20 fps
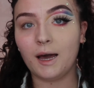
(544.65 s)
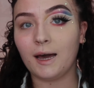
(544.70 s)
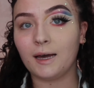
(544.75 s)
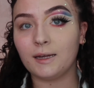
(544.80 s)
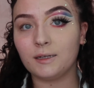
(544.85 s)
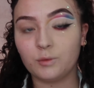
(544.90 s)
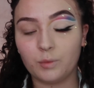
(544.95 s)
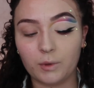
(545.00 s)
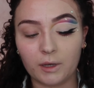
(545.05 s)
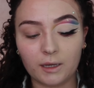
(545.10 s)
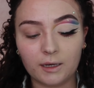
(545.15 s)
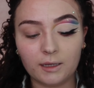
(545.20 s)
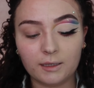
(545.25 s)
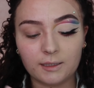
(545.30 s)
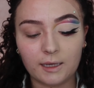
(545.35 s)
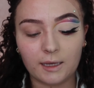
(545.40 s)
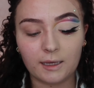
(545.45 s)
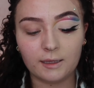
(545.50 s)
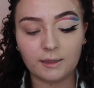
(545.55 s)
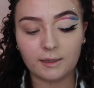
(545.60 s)
and we're gonna
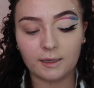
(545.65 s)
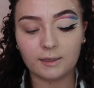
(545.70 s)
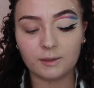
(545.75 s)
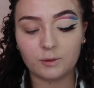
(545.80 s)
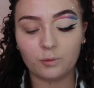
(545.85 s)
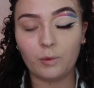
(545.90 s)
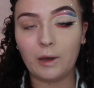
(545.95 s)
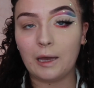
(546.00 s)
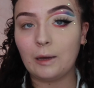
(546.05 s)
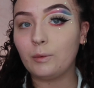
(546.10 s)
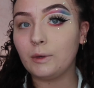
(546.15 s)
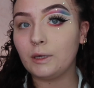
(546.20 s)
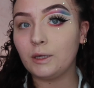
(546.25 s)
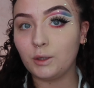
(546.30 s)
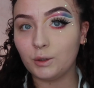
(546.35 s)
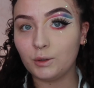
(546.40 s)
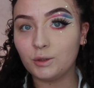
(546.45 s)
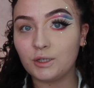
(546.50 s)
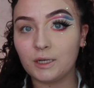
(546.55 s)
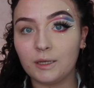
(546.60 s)
take this where we
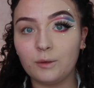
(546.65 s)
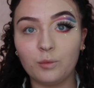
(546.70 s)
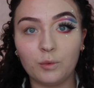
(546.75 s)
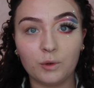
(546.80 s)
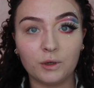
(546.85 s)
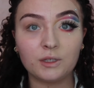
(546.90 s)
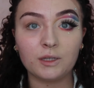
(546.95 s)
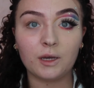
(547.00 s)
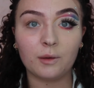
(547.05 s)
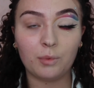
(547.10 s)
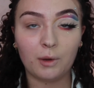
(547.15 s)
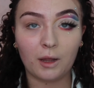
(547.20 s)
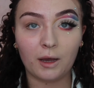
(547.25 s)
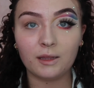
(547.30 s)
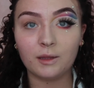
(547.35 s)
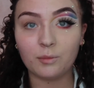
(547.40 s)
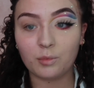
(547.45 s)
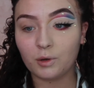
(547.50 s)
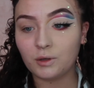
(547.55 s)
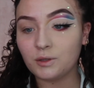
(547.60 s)
usually would apply
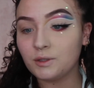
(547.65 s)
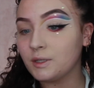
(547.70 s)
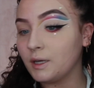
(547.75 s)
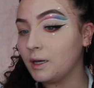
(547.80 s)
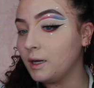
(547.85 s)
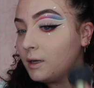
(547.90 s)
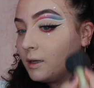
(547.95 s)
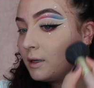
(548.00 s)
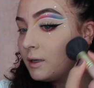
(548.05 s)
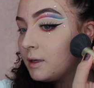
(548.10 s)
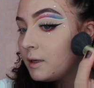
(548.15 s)
the bronzer,